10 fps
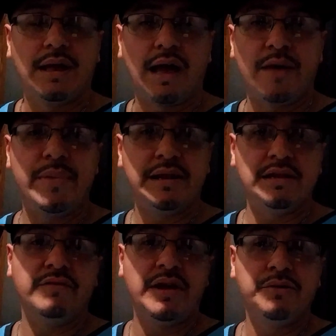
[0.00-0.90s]
I make
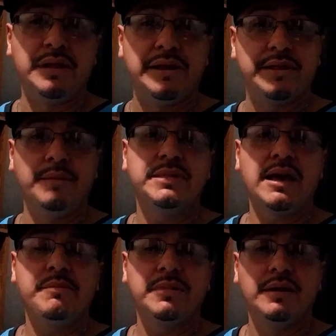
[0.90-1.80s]
these videos. And
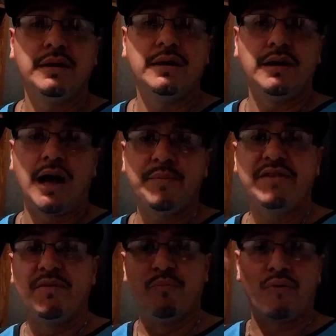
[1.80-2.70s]
sometimes I'm
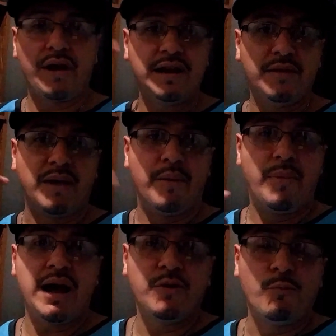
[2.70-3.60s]
even praying in my
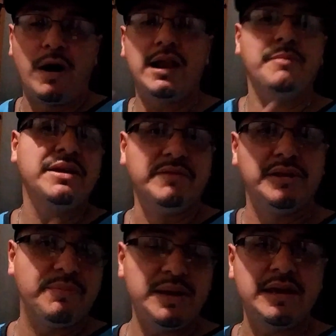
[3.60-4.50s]
mind while I'm even
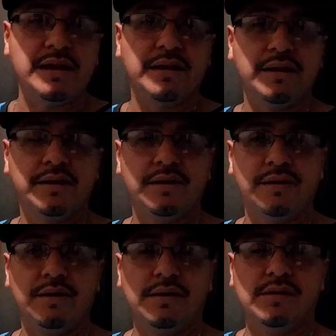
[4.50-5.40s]
speaking.
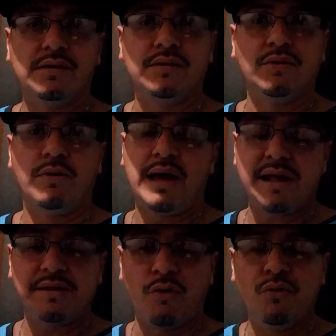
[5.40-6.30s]
You know, I ask
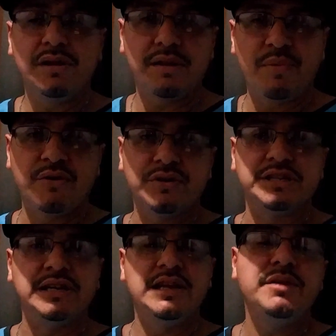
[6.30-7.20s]
the Holy Spirit to
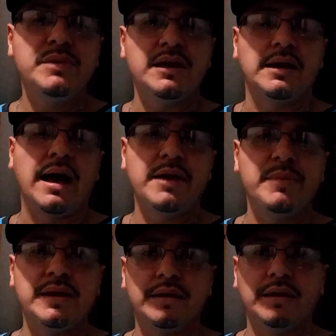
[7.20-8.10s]
lead me and guide
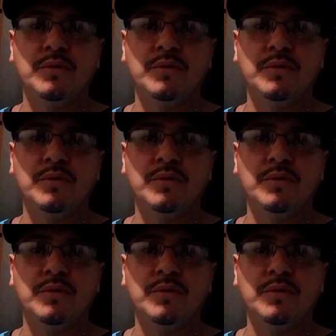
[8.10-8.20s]
me in